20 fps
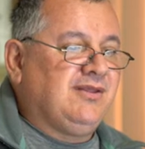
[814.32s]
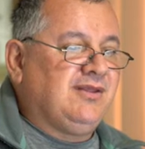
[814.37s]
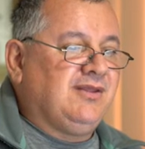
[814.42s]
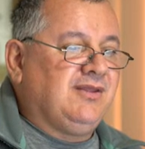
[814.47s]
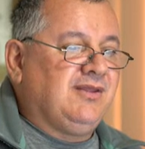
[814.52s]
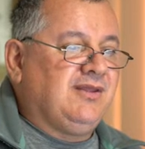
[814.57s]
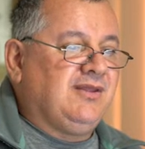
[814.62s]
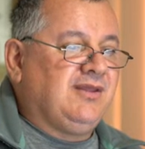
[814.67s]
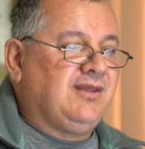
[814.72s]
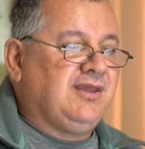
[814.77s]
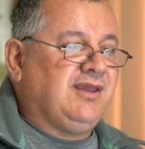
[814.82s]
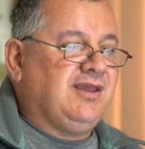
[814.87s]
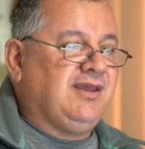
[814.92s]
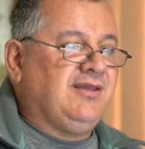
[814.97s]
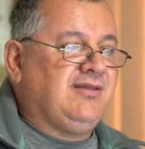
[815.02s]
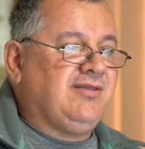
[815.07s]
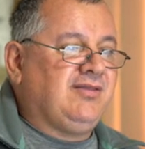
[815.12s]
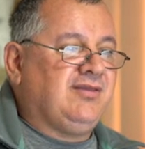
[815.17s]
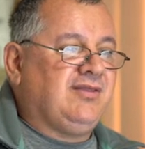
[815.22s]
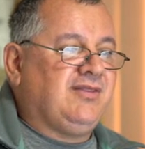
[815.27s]

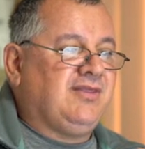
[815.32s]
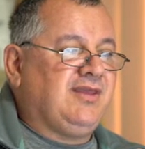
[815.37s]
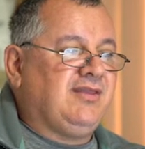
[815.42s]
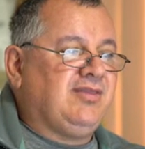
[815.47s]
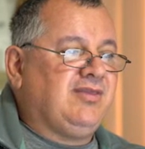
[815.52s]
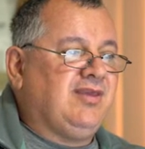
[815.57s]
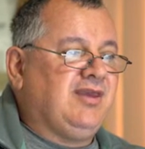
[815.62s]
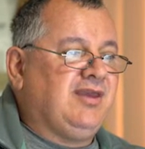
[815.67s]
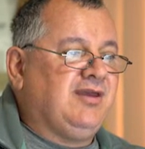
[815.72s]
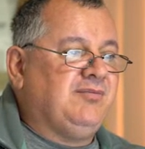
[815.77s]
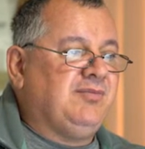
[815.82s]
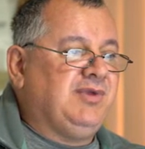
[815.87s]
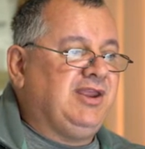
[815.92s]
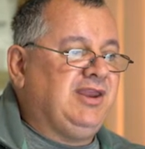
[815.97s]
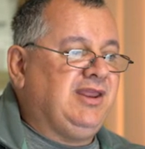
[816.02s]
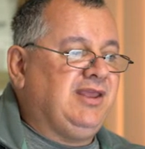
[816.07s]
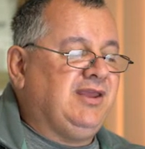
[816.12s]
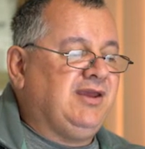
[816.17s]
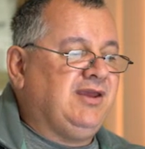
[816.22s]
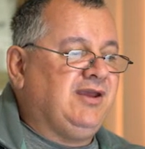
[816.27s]
Okay, so that's how
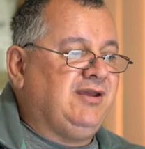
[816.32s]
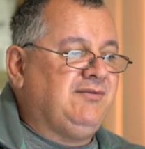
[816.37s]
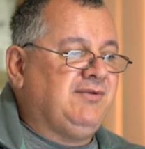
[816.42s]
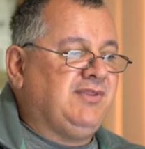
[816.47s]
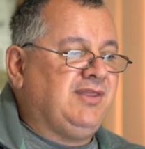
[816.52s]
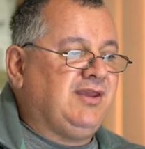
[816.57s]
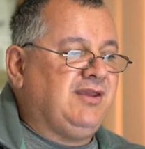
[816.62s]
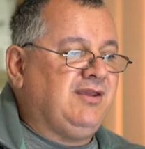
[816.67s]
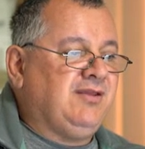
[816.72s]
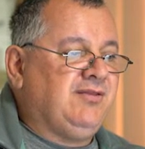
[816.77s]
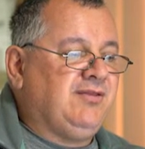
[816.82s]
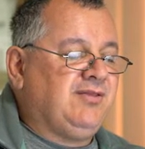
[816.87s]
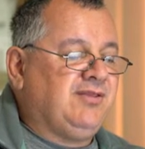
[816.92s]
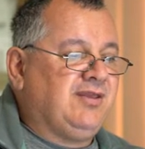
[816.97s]
many over those